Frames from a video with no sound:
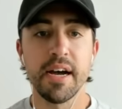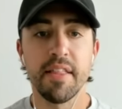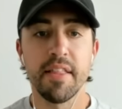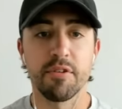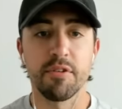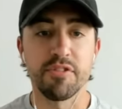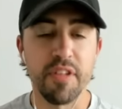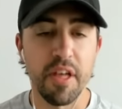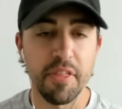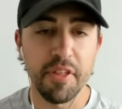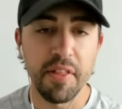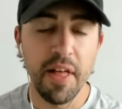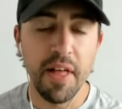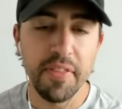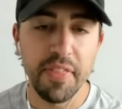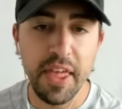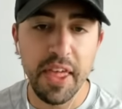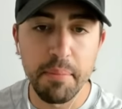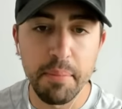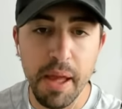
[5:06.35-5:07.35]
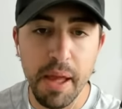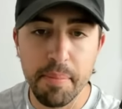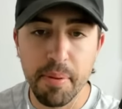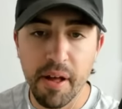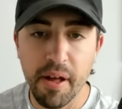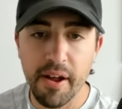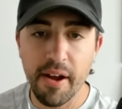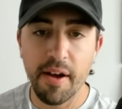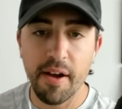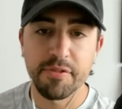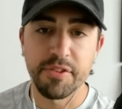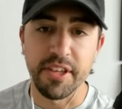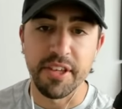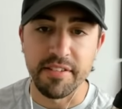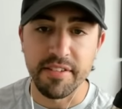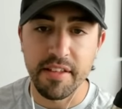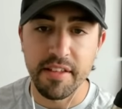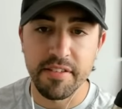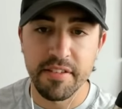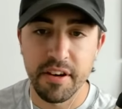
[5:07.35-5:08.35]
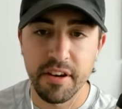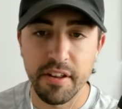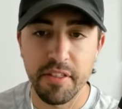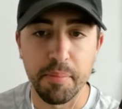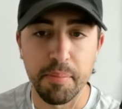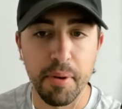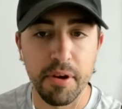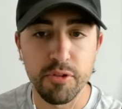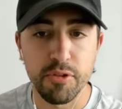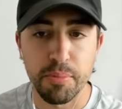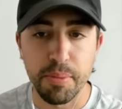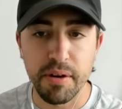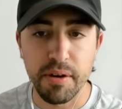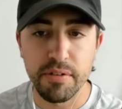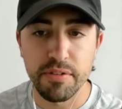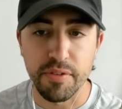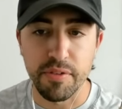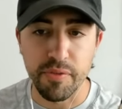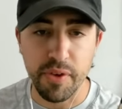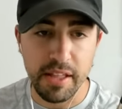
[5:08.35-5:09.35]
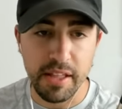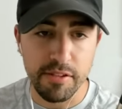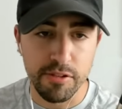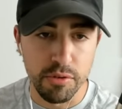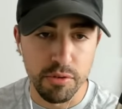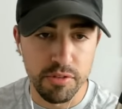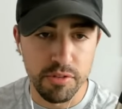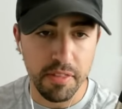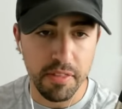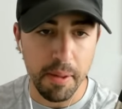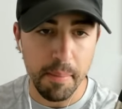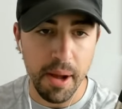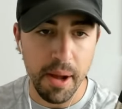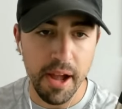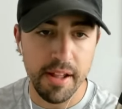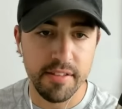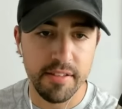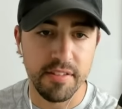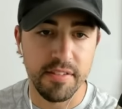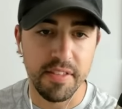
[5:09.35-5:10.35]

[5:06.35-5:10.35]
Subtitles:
There's nothing like the NBA playoffs, the intensity, the buzzer beaters, the fans losing their minds.